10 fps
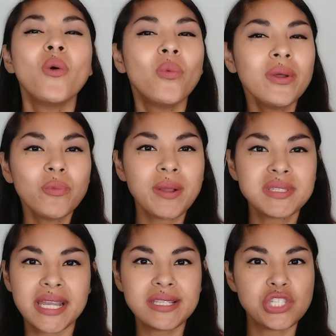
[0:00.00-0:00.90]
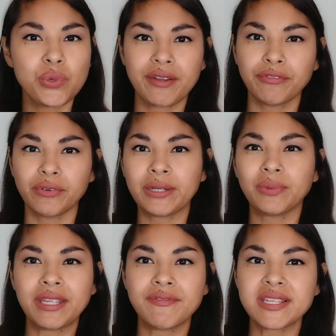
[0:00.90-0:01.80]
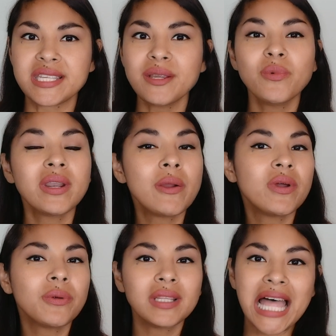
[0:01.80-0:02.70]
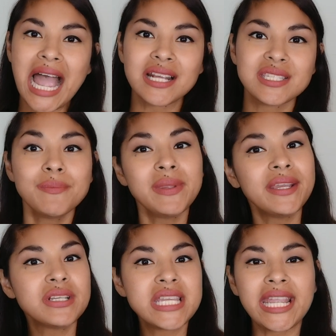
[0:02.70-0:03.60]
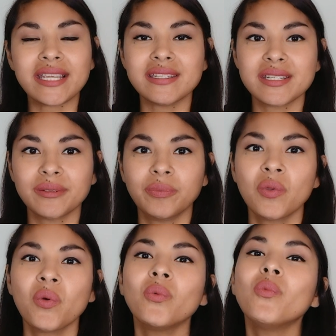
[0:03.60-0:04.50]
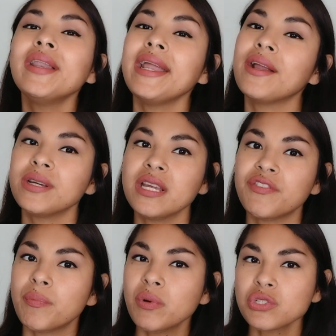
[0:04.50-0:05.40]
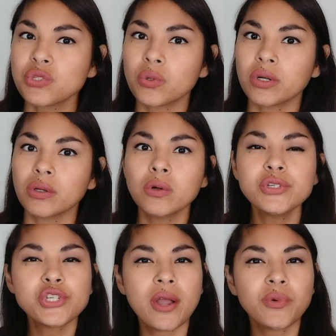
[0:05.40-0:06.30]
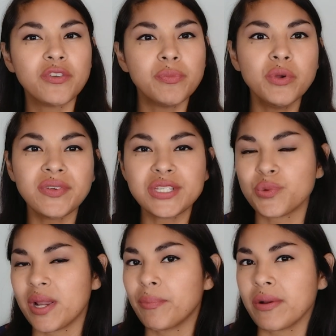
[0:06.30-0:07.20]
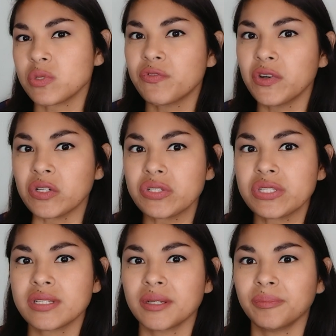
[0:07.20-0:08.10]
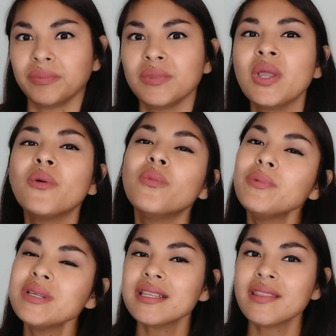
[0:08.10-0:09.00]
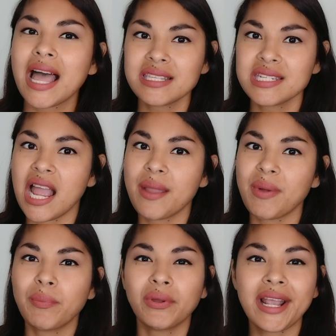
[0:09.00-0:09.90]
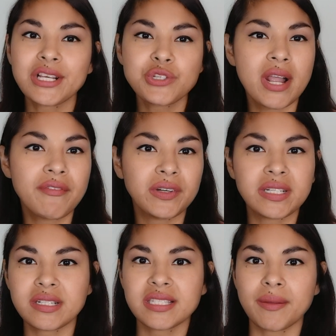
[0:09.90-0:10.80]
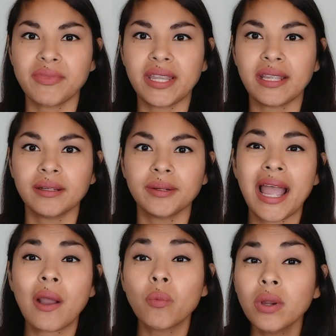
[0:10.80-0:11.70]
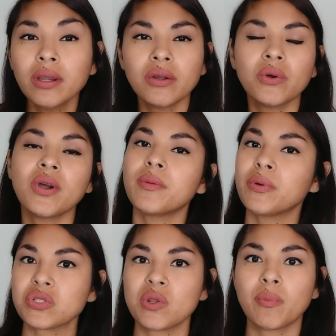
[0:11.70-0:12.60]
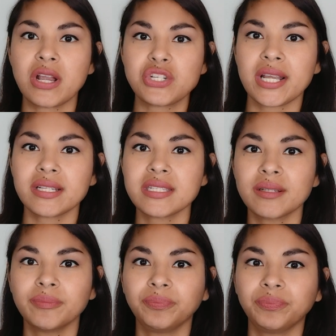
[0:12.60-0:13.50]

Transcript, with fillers: What websites do I frequently visit when I want to relax and be entertained? What area of a bookstore or genre of movies do I browse first? When was the last time I put extra effort into something, at work or on a personal project?